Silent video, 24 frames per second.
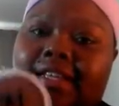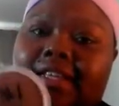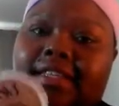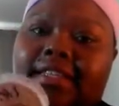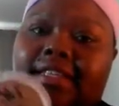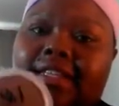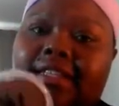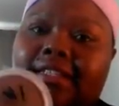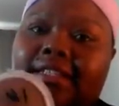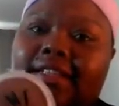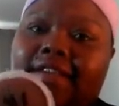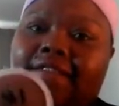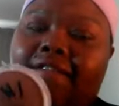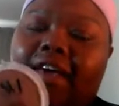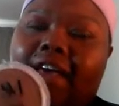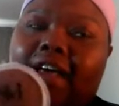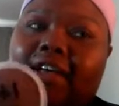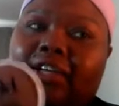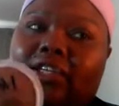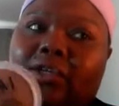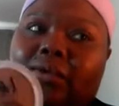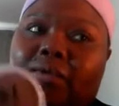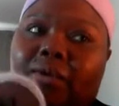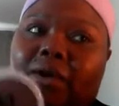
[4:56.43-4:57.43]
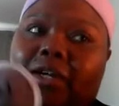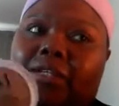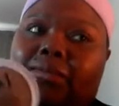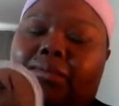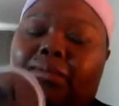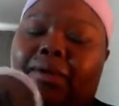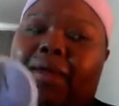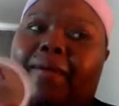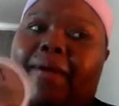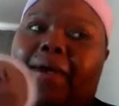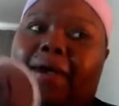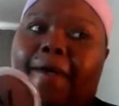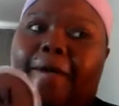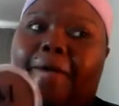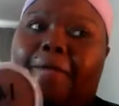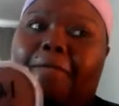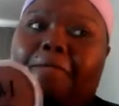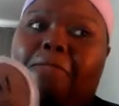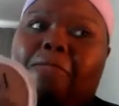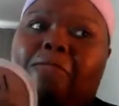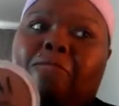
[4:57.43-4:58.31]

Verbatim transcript: this stuff actually works pretty good.